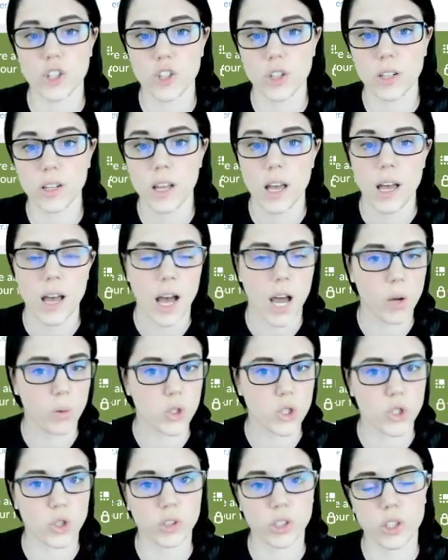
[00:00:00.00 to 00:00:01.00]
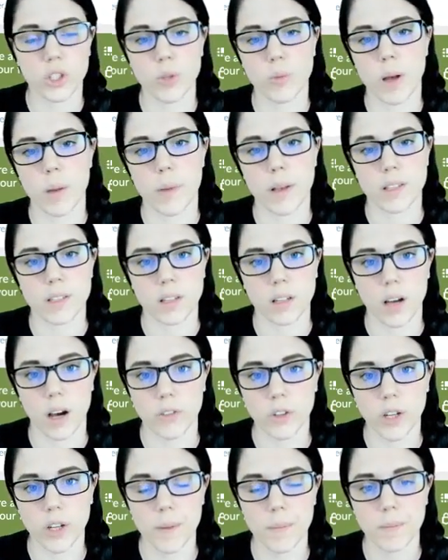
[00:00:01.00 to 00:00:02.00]
a suggestion, I will certainly do my
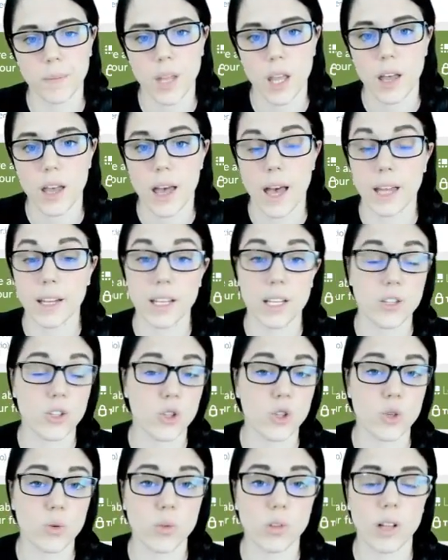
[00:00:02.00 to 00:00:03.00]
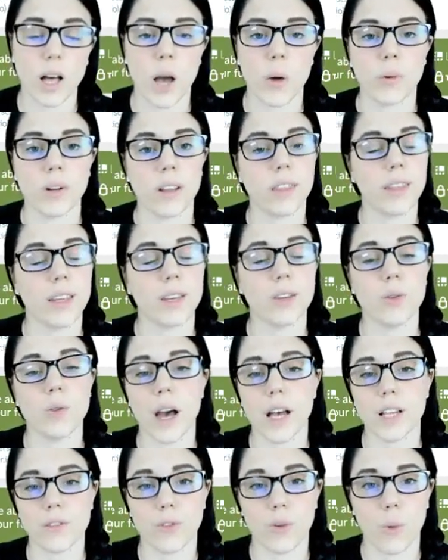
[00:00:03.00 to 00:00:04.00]
best to cover it. And as usual, I want to
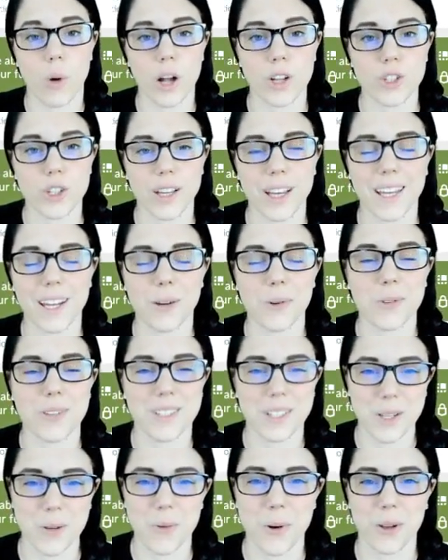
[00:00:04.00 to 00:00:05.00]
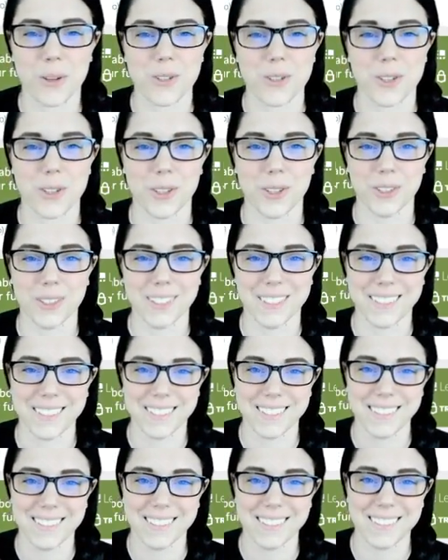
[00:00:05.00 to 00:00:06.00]
thank you guys for watching, and I will see you all
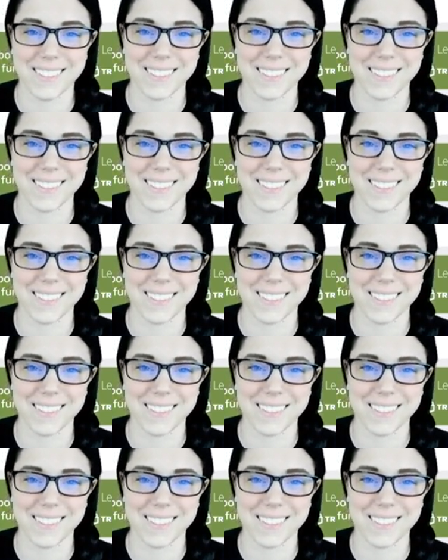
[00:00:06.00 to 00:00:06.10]
soon.